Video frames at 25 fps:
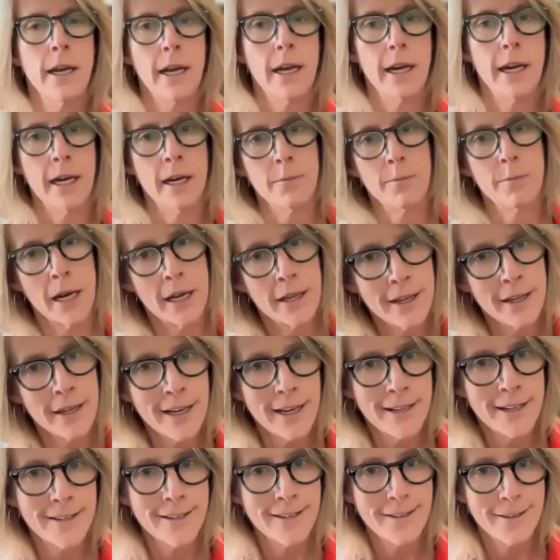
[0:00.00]
And by the
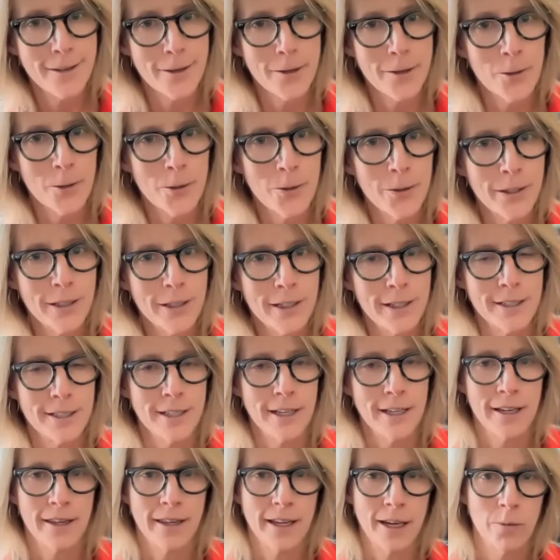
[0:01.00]
end, the goal is
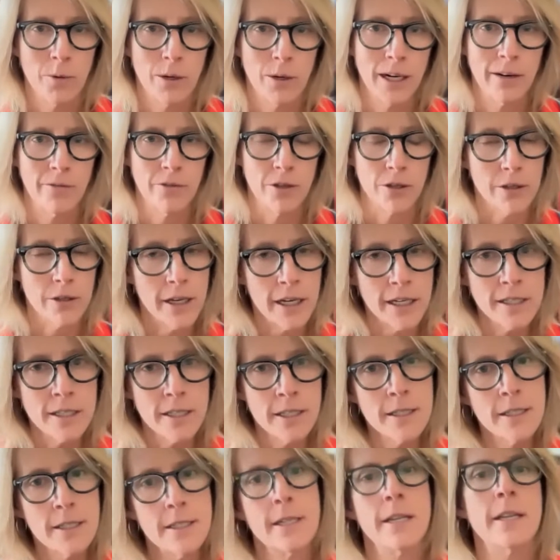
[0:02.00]
that they would have their
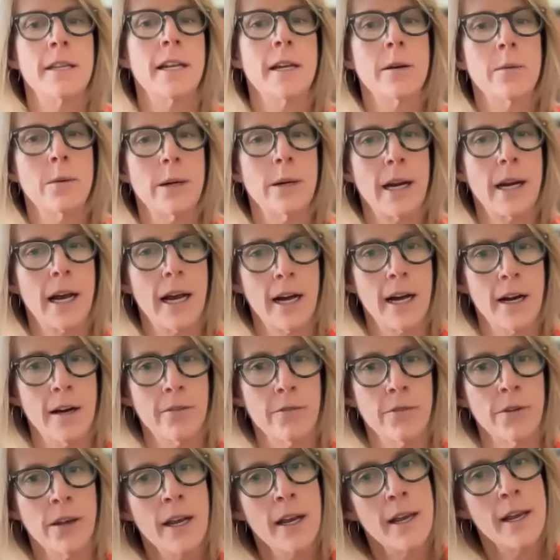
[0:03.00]
license and they would
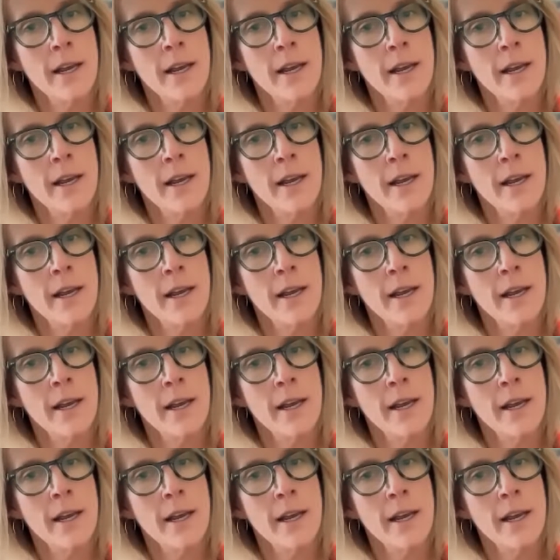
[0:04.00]
have